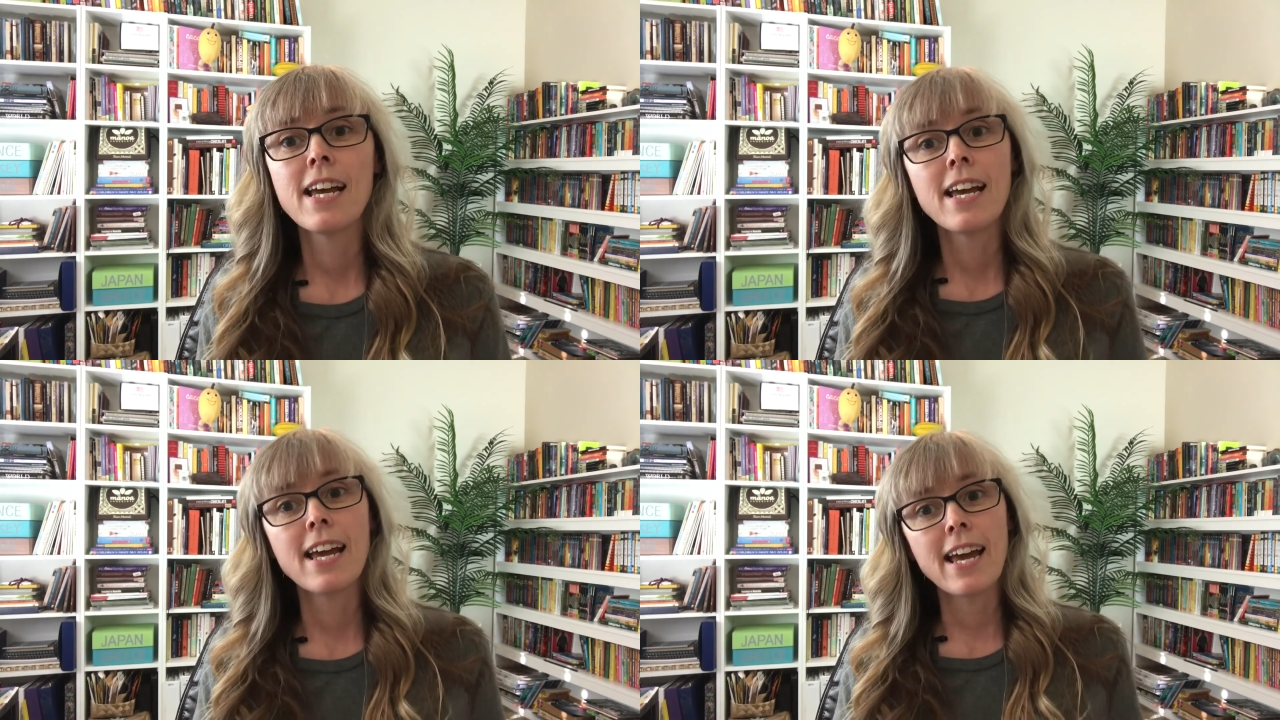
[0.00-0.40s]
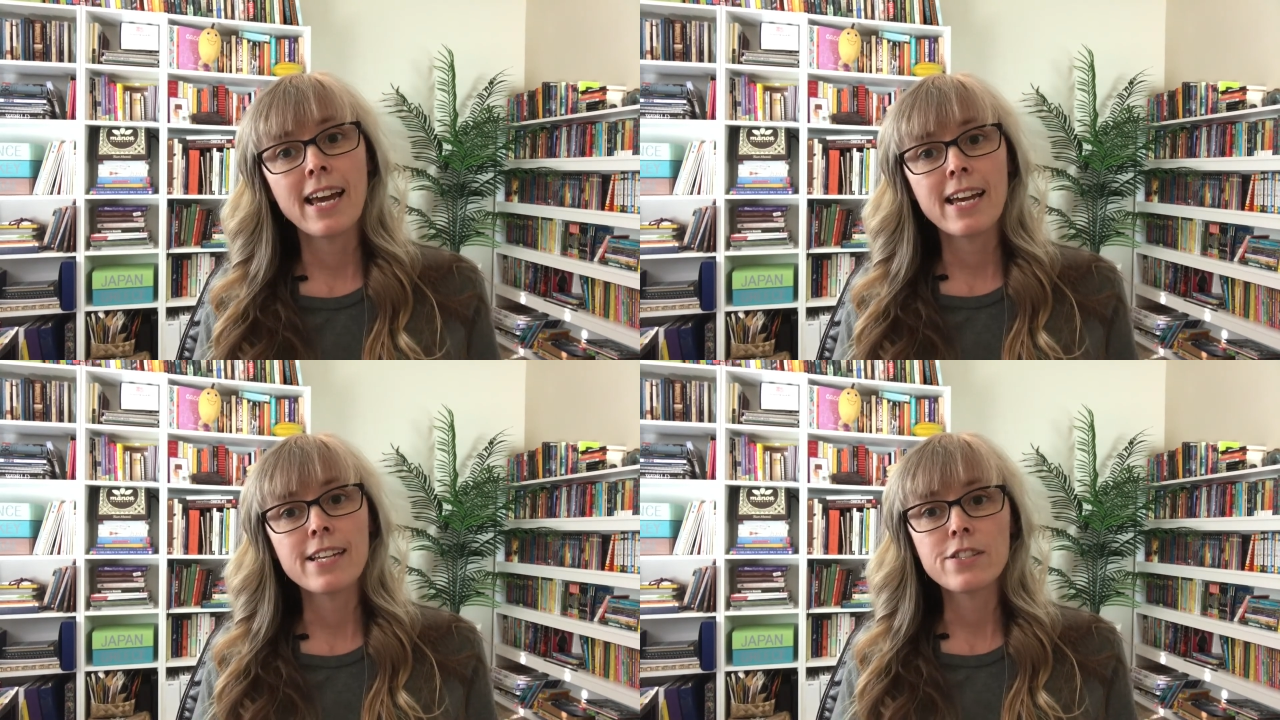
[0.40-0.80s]

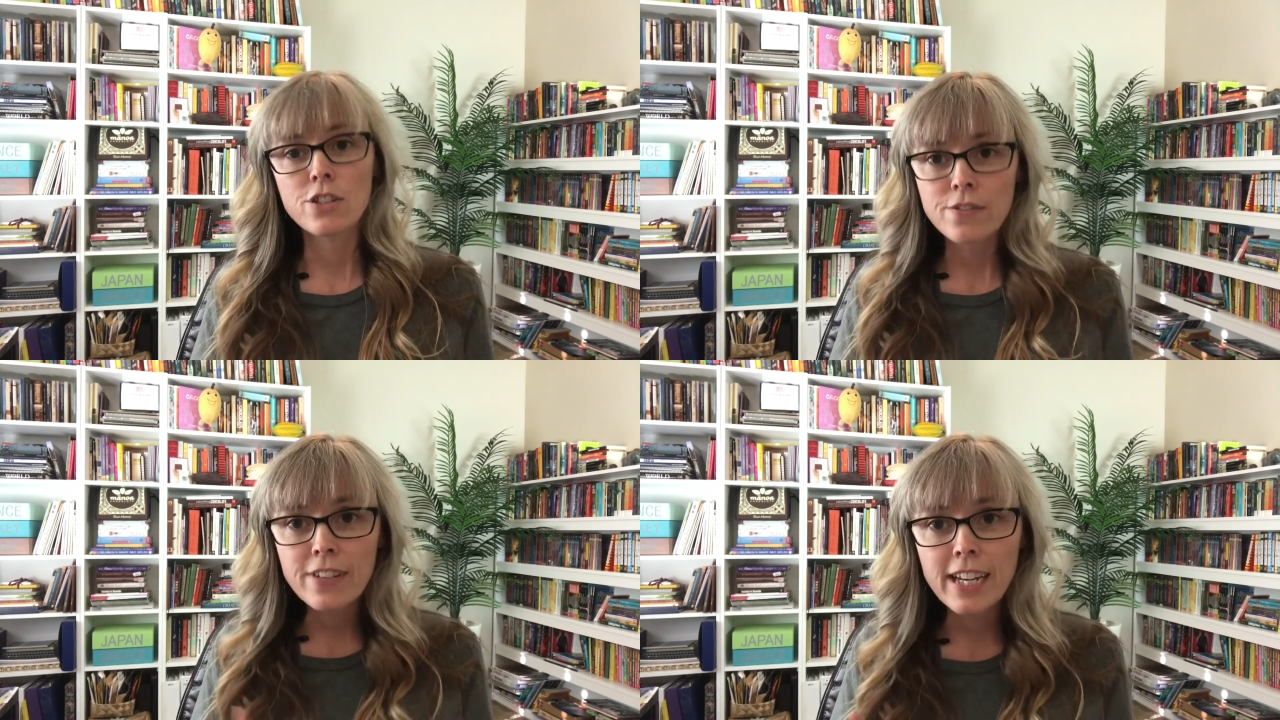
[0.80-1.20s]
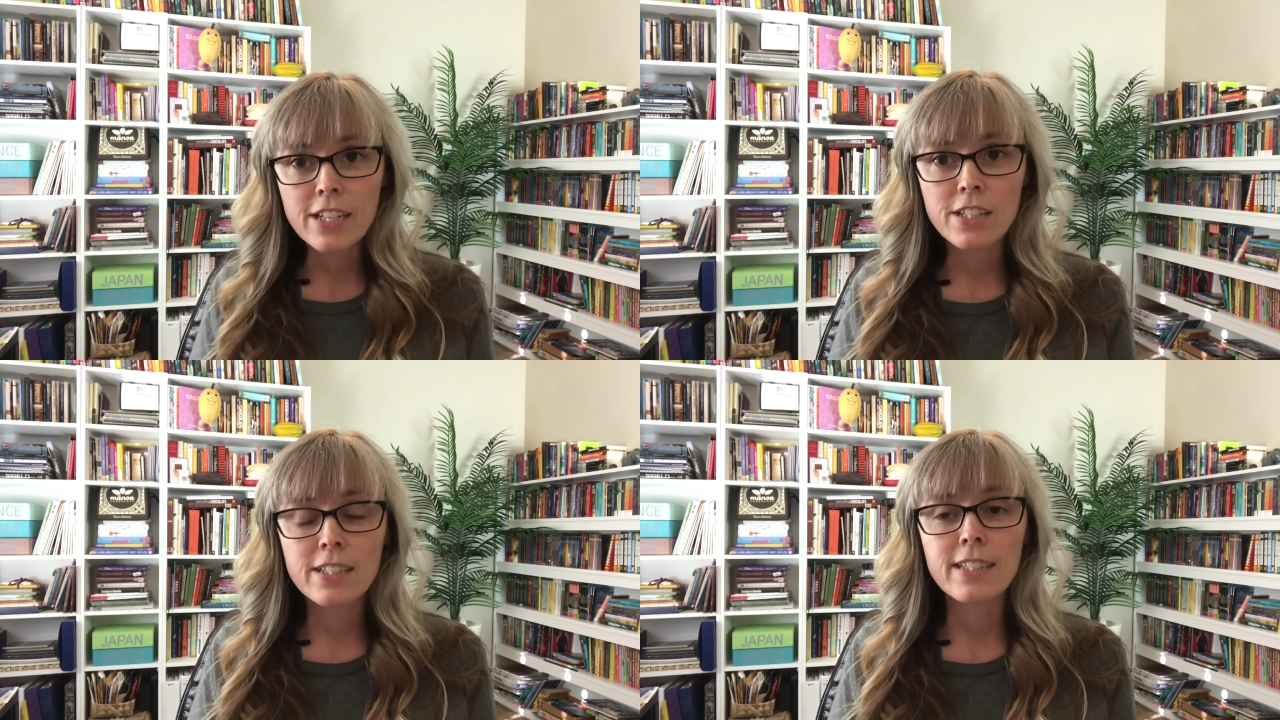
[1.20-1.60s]
a
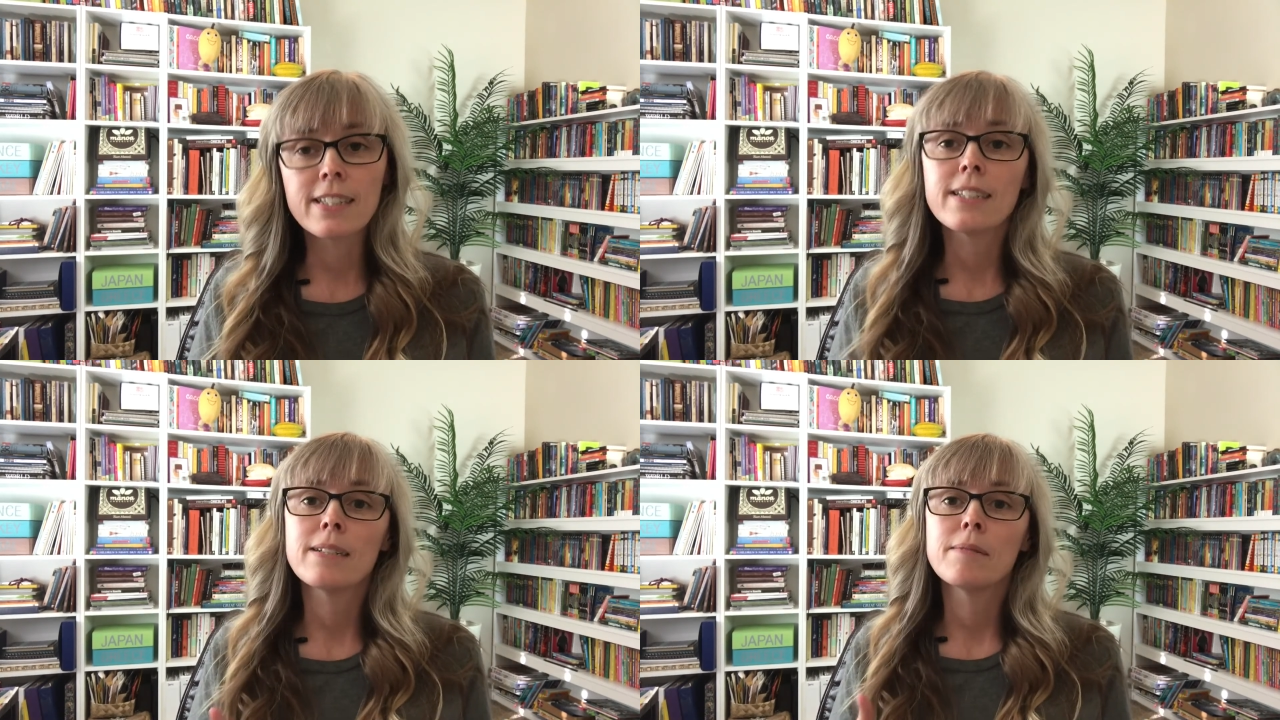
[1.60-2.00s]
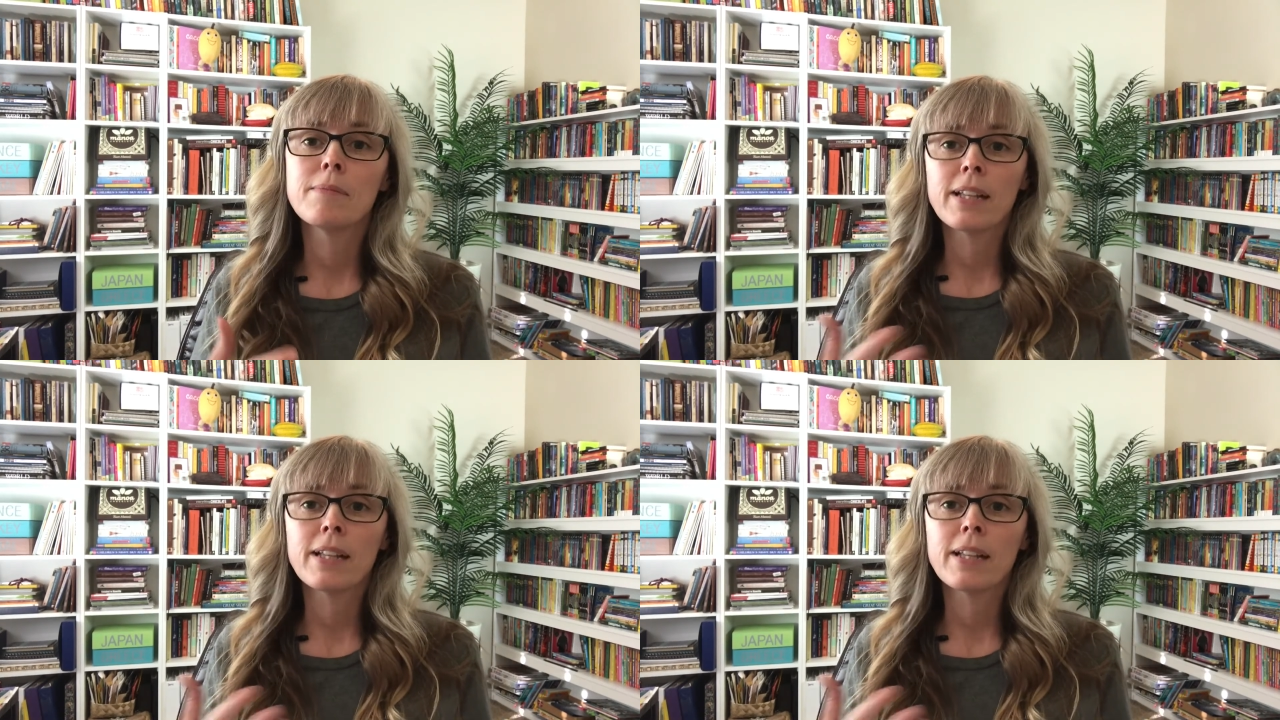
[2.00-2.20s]
certification system,